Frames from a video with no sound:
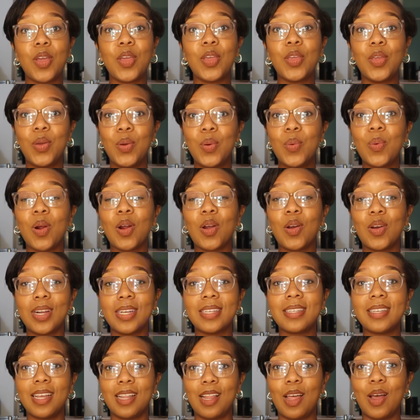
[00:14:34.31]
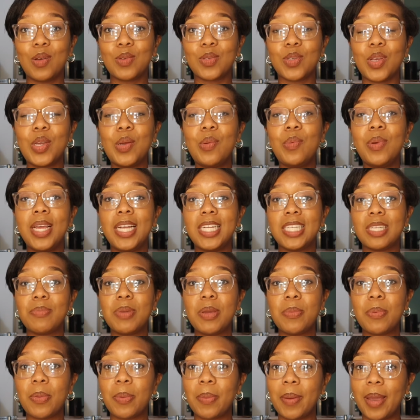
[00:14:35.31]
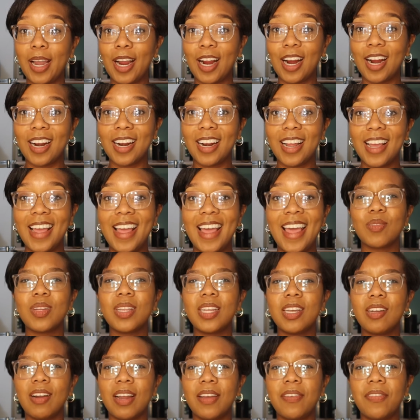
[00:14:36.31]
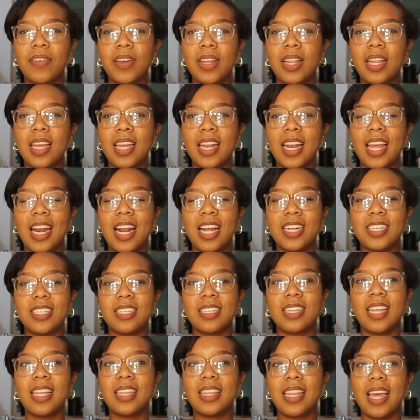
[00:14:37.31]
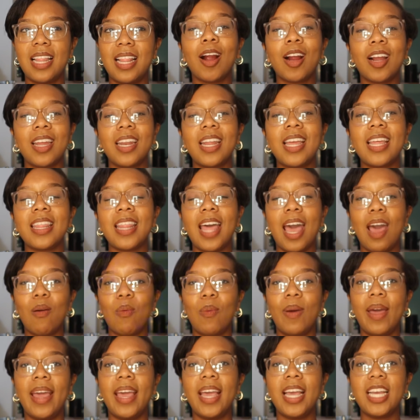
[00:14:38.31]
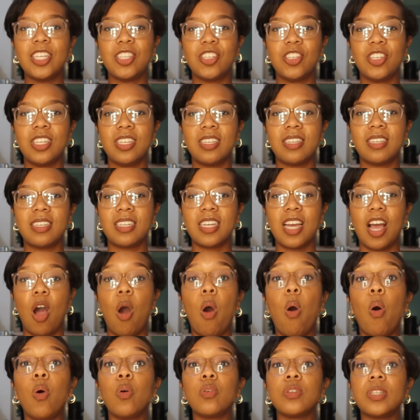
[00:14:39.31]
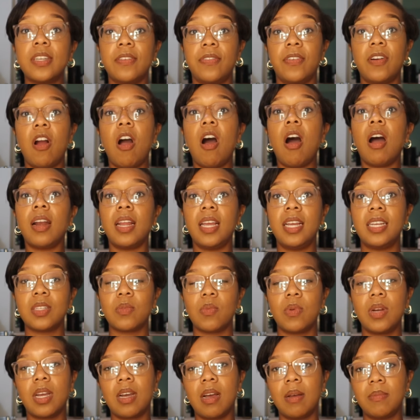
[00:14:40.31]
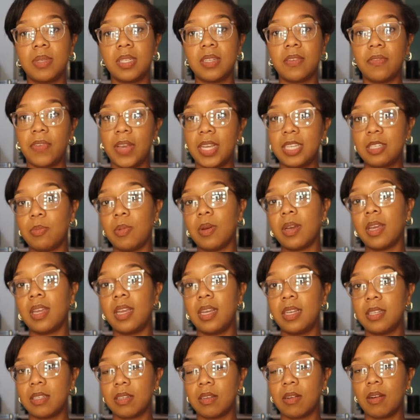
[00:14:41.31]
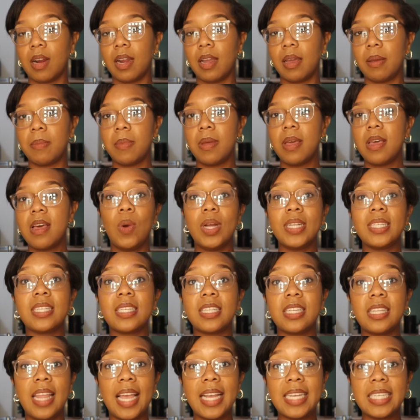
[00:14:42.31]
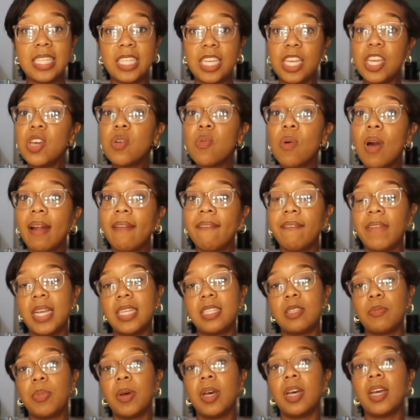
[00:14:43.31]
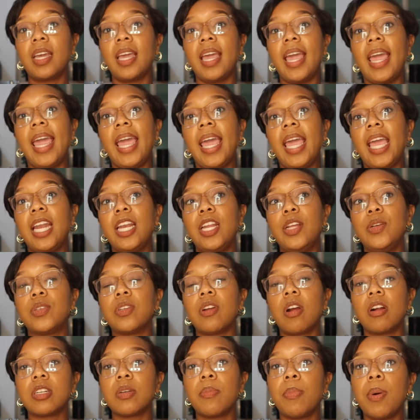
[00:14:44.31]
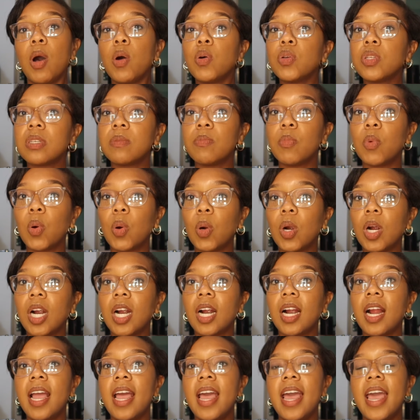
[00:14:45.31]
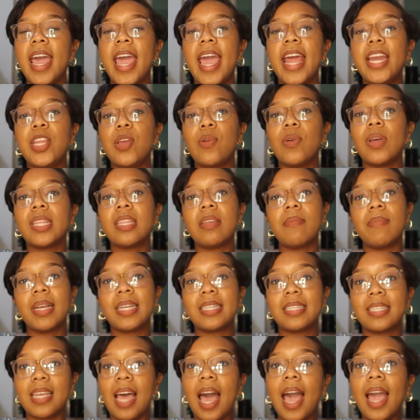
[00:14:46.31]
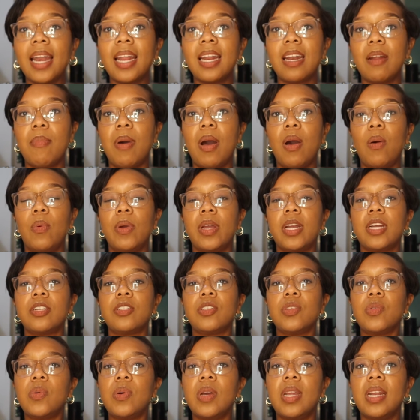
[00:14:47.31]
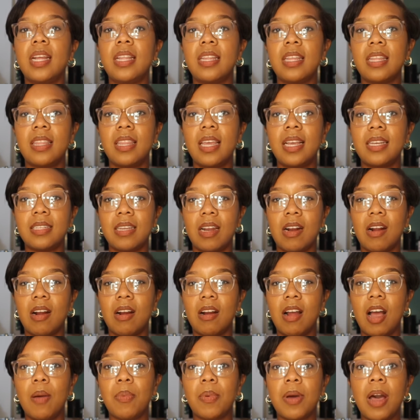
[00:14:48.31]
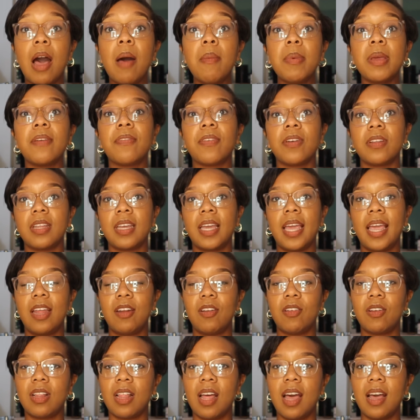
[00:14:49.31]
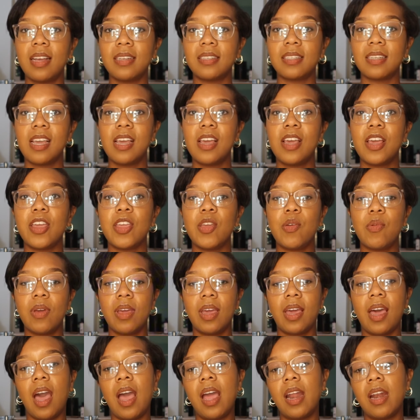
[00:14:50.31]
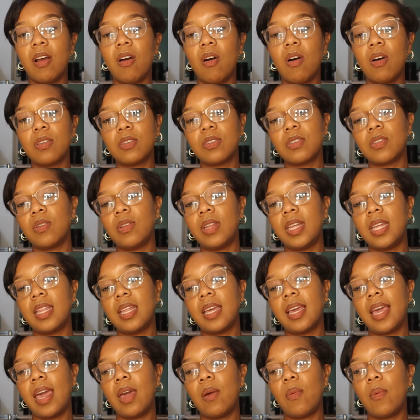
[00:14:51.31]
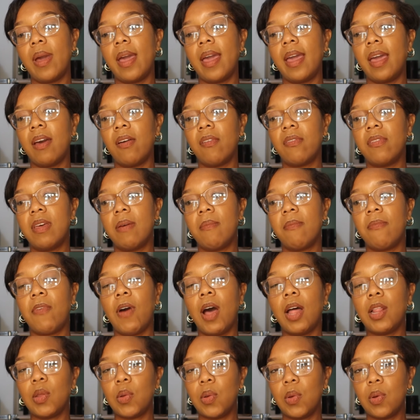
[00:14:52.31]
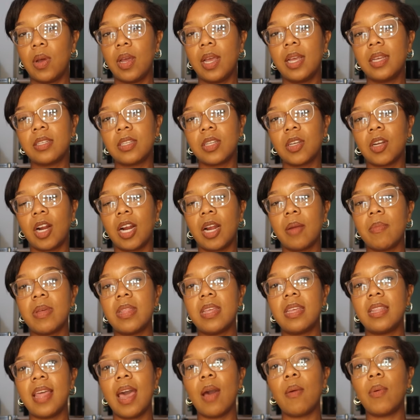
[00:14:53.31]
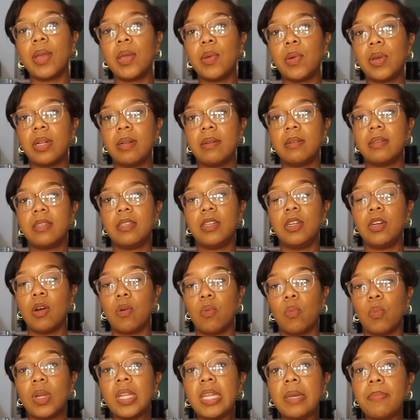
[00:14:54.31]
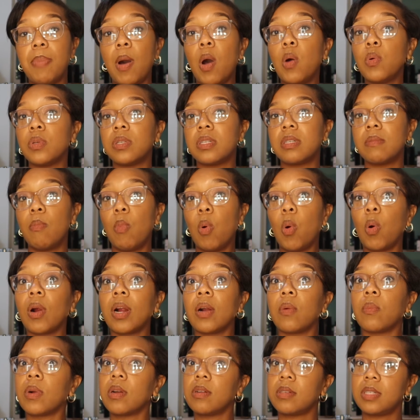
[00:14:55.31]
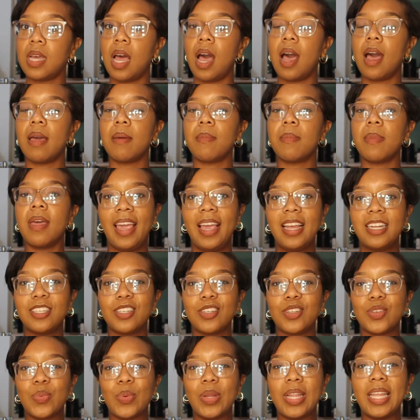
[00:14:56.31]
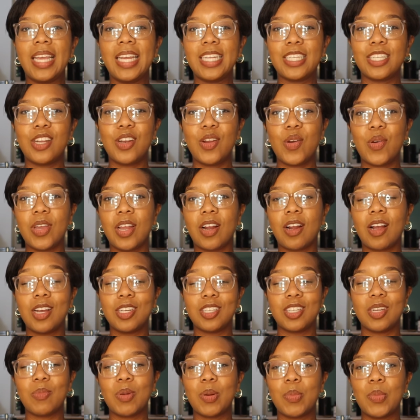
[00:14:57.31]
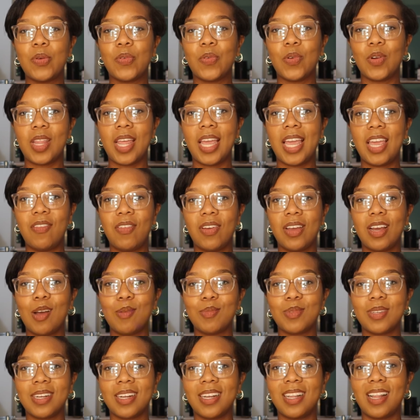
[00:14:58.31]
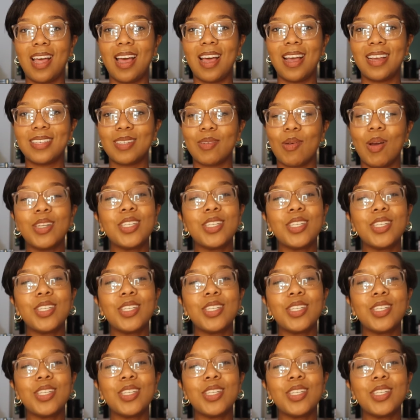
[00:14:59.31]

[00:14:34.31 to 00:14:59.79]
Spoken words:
you are going to sell out. So you need to be prepared. It's a really great feeling. And I just think that marketing that way is just a whole different audience when it comes to Facebook and Instagram. Once they see you on Facebook and you start to post more and you get them excited about what you're doing and the things that are upcoming for the candle class, you can kind of also lead the gateway of them following you on Instagram. And then that way you can, you know, really post more in real time and just really get to know your customer before they even come to the class.